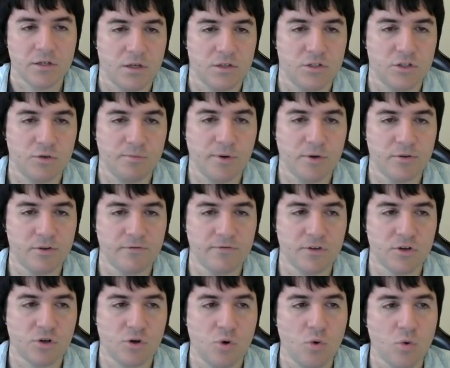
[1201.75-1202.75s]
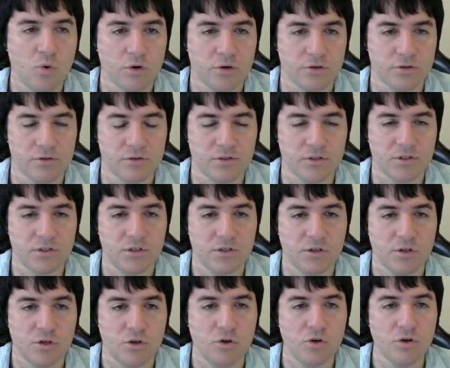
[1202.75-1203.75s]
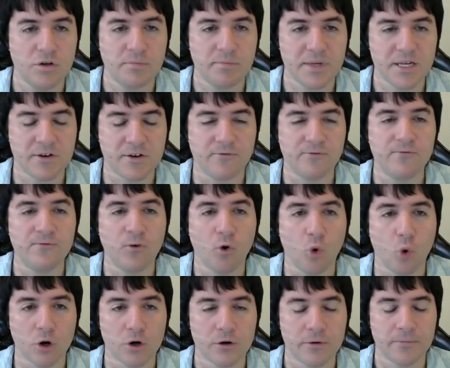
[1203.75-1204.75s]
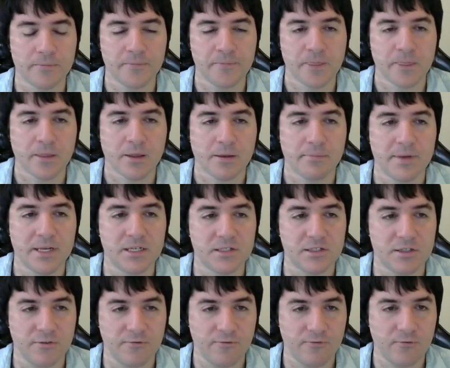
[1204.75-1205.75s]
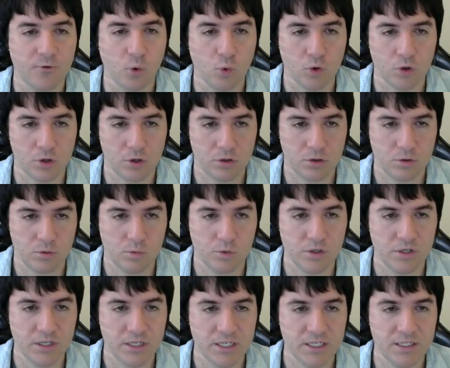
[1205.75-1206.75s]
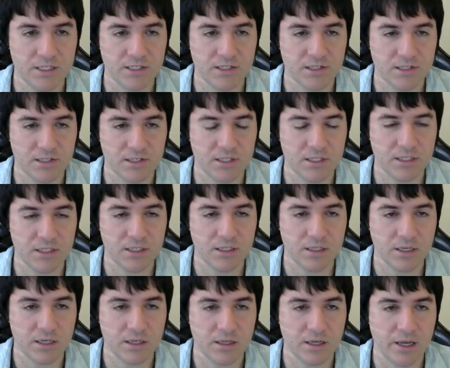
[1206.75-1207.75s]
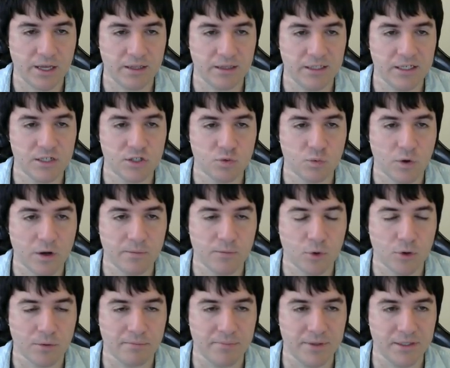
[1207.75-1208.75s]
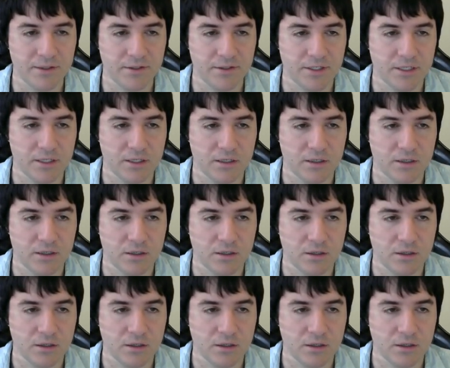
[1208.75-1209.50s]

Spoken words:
So both of the corners couldn't be a 4, because the 4 would need to see at least one more building